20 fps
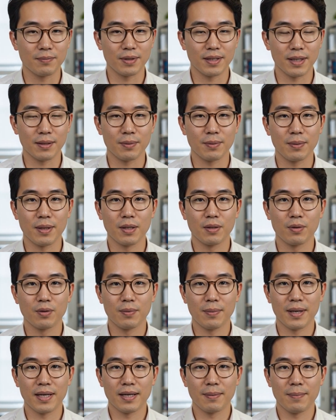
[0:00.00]
with the
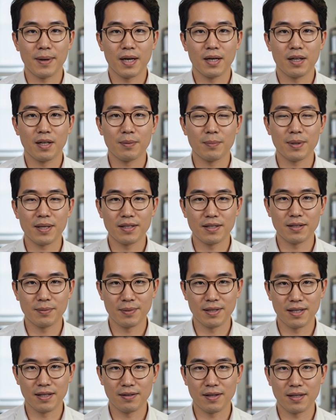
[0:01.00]
remaining barrier being
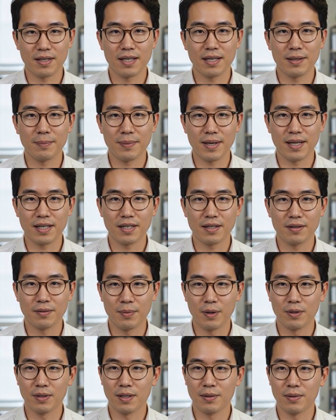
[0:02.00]
specifically competitive
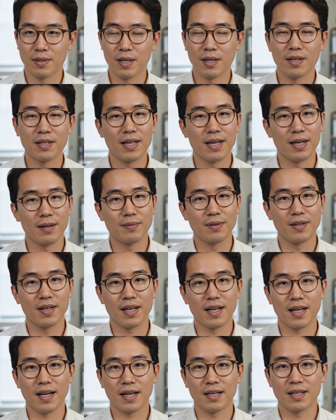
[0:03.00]
multiplayer games
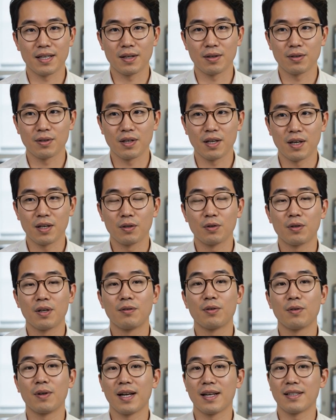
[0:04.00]
that use
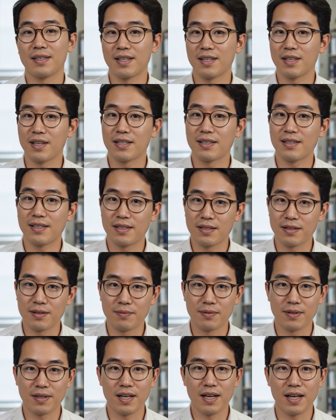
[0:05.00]
kernel-level anti-cheat
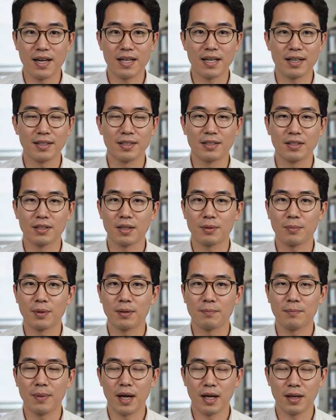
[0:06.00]
systems as a
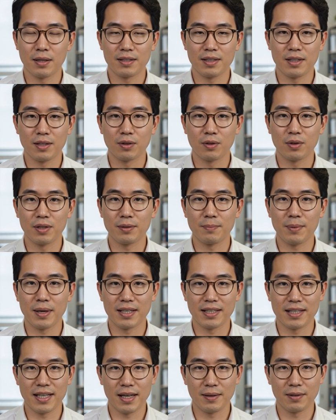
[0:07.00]
deliberate policy choice
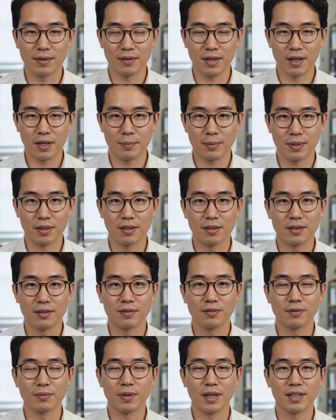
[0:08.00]
by the game developers,